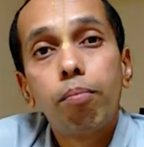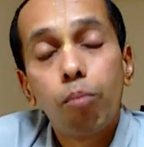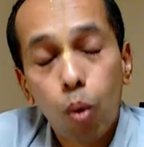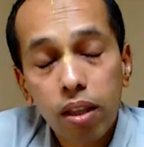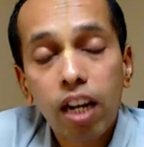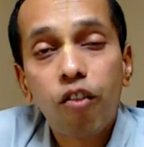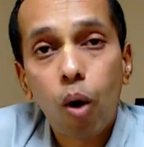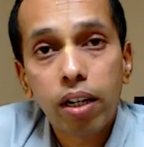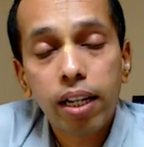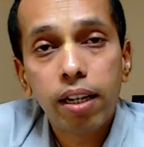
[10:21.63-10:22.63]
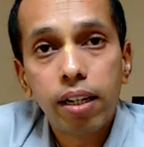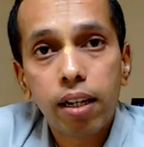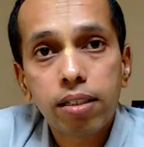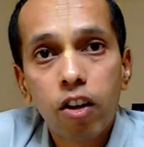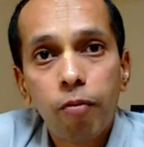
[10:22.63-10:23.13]
more than 40
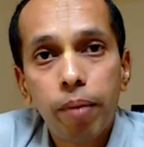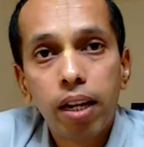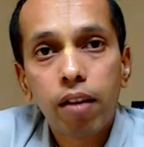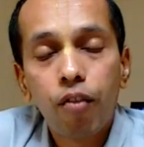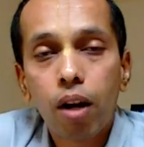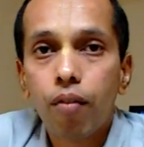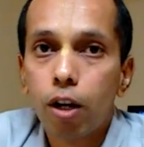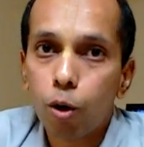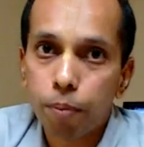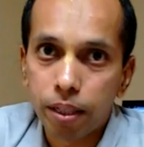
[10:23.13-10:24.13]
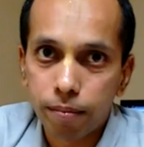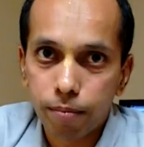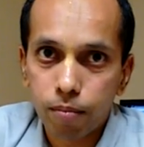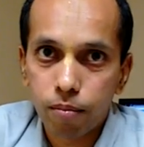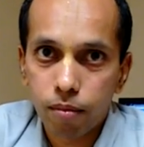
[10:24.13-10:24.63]
liters of milk for 1 rupee.
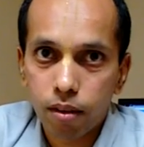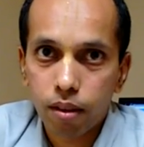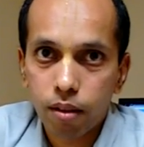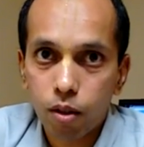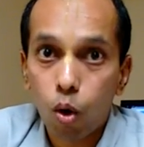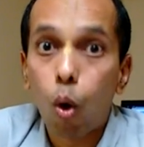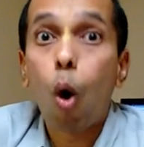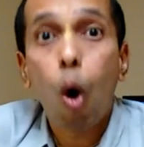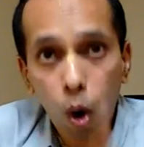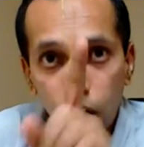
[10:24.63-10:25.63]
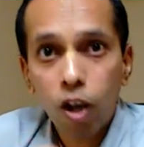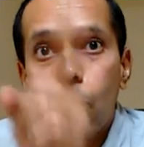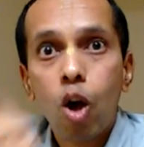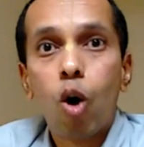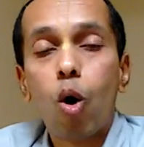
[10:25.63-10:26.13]

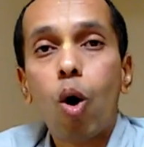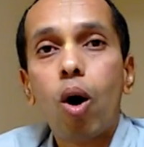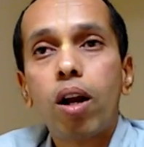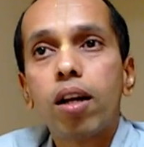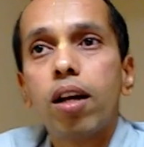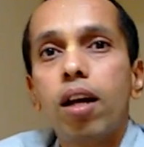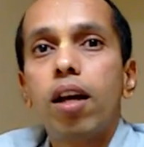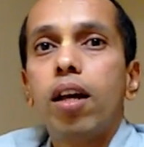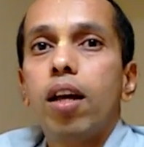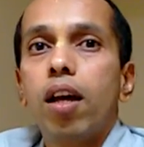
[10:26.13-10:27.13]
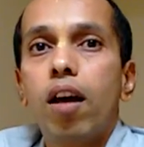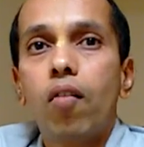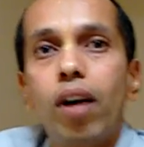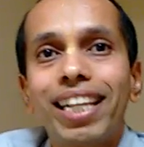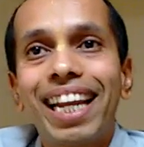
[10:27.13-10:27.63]
Or
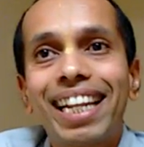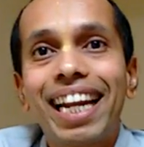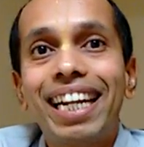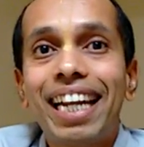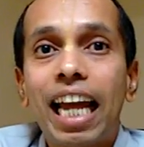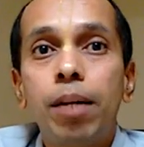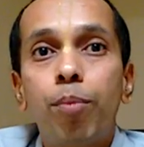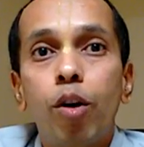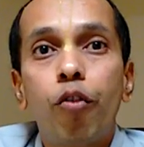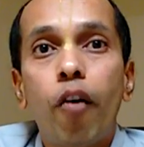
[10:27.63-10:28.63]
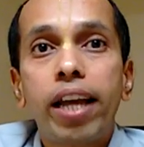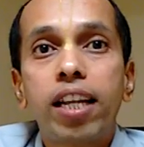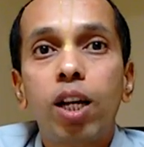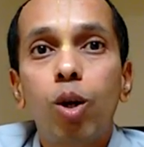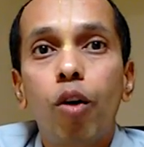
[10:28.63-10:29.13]
one can get
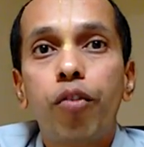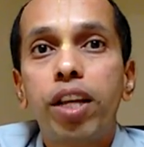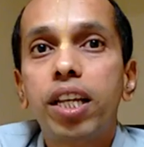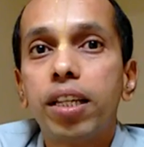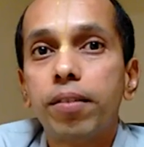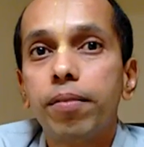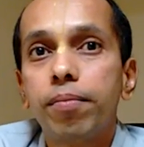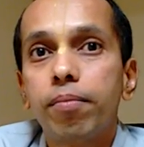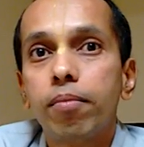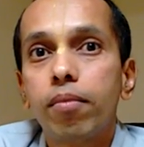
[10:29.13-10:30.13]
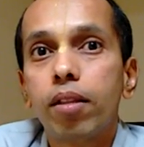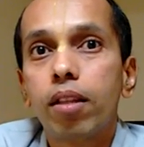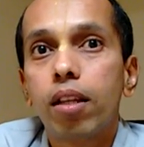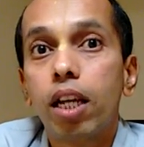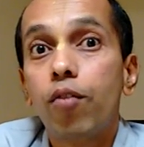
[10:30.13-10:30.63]
9.5 kilo of ghee
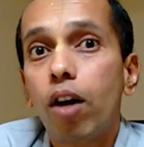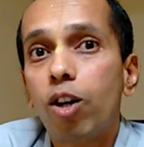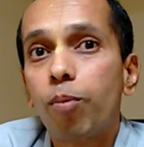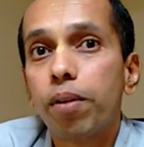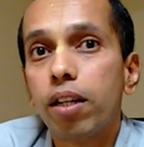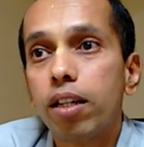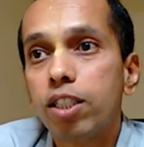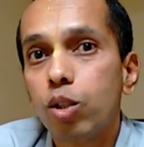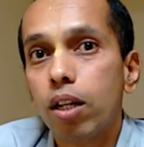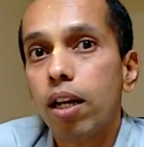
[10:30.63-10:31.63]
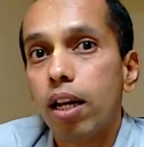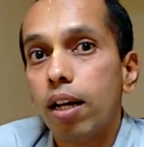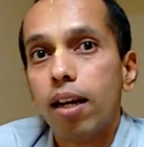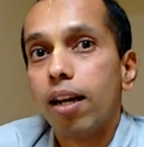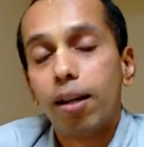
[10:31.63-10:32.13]
in 1 rupee. So,
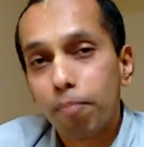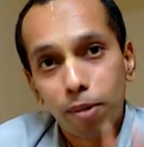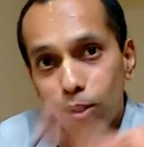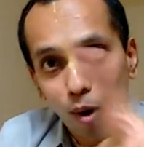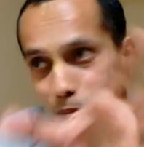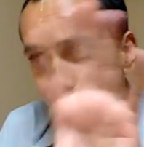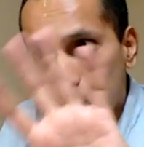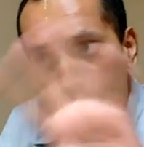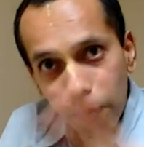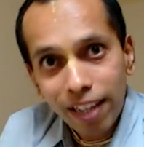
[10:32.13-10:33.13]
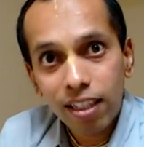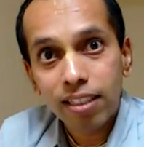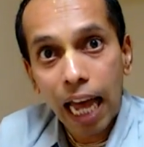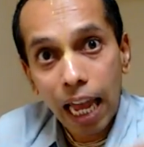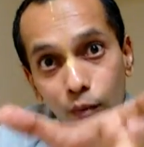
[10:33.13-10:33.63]
don't shock by
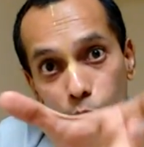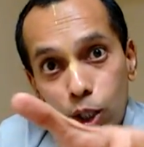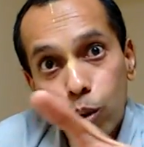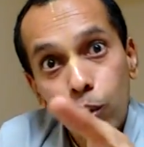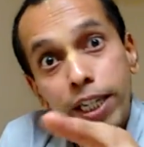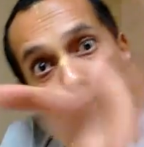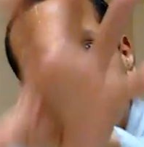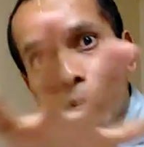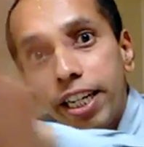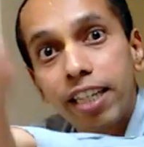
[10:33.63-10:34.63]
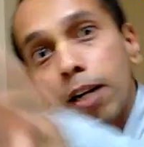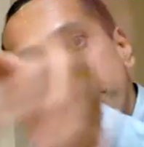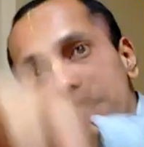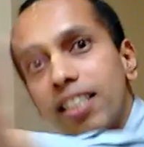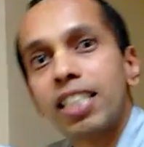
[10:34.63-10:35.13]
this. I want you to
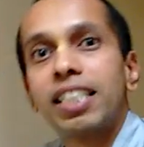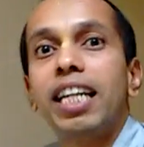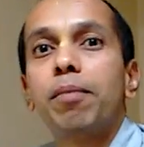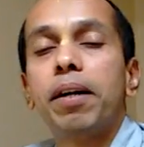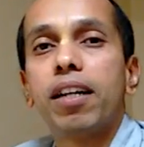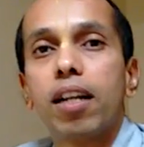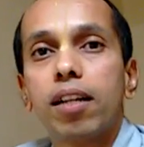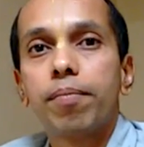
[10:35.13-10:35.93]
interpret this statement.